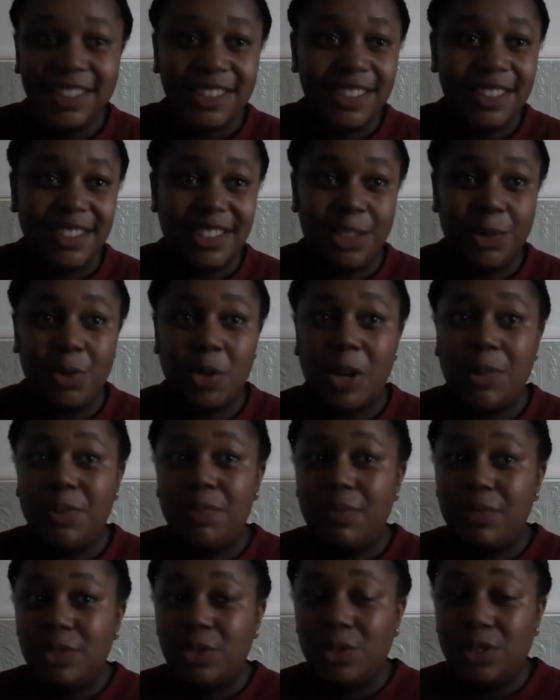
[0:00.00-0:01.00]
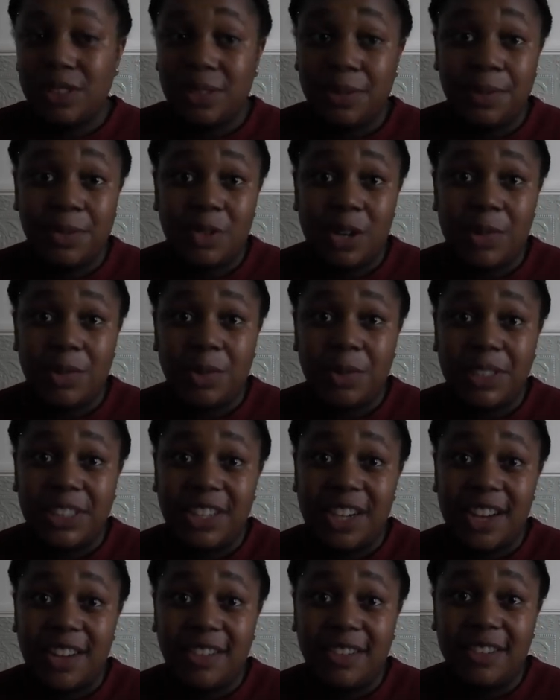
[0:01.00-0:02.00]
You can subscribe to my
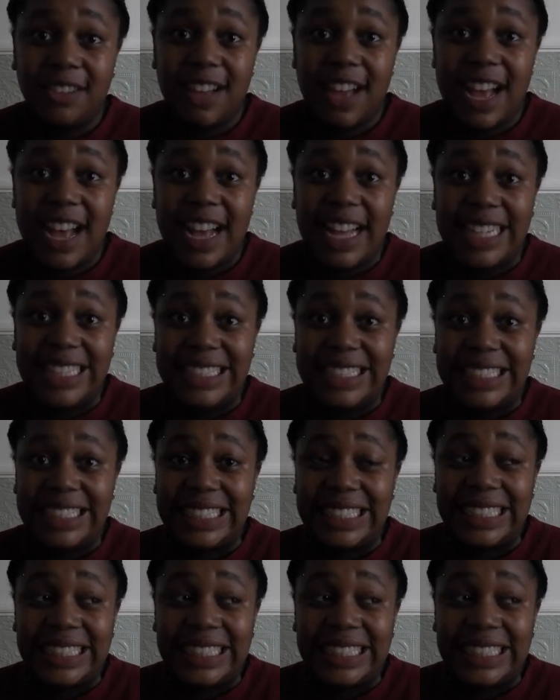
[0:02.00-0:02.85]
channel and